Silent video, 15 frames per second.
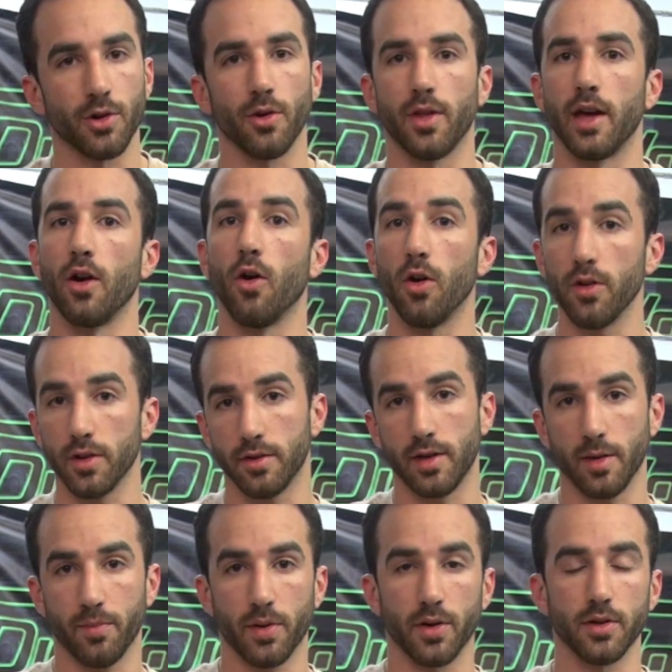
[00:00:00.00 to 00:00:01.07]
know that all the
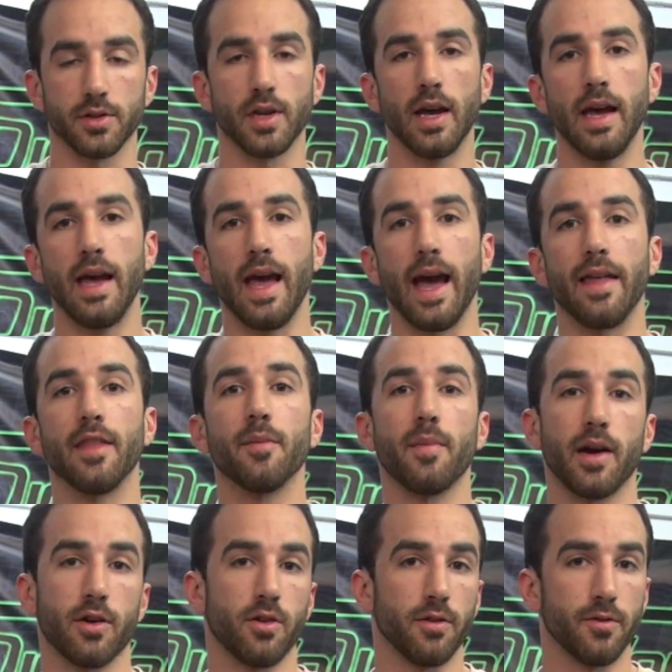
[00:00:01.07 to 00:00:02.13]
dip pearls and the
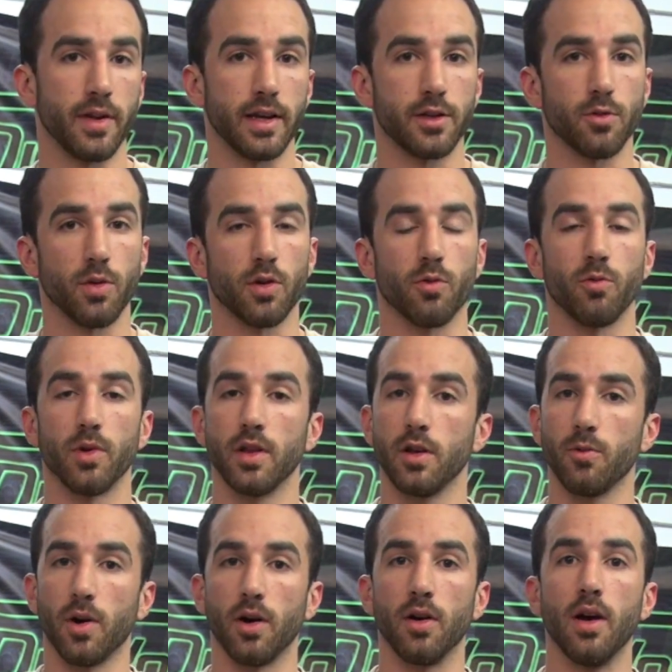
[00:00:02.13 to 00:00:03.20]
microflakes work really
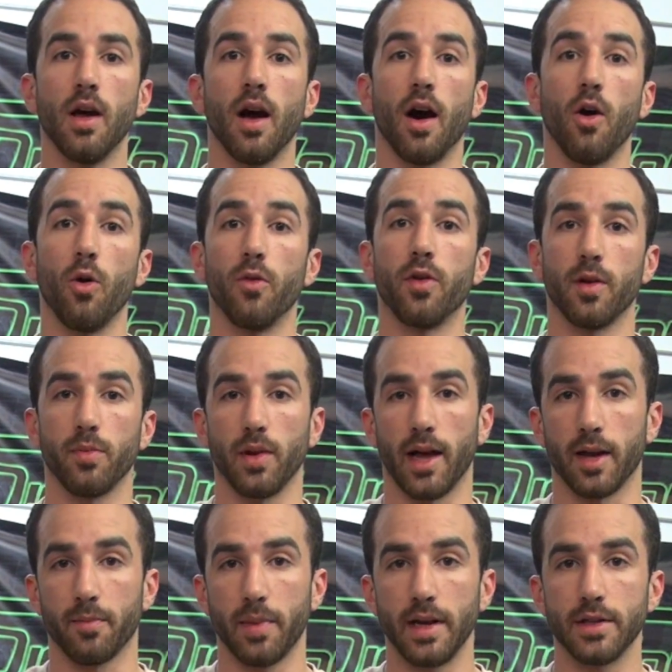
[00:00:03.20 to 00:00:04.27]
well over a
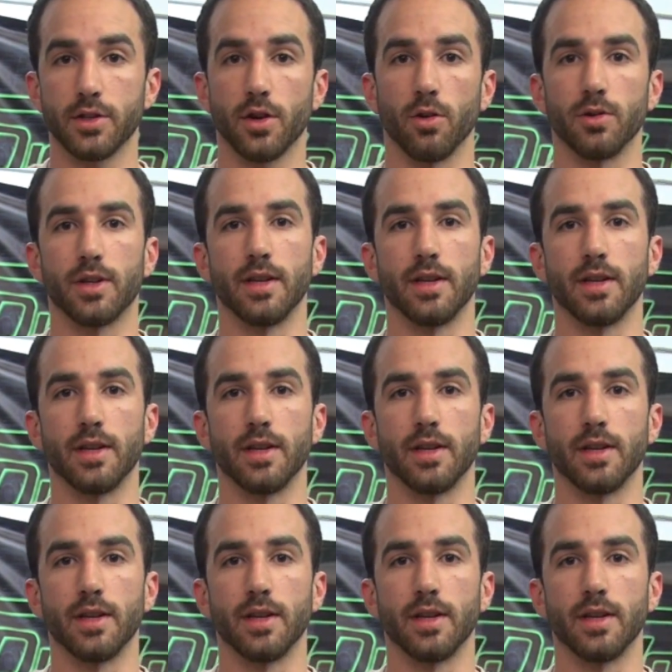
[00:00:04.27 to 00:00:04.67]
black base coat.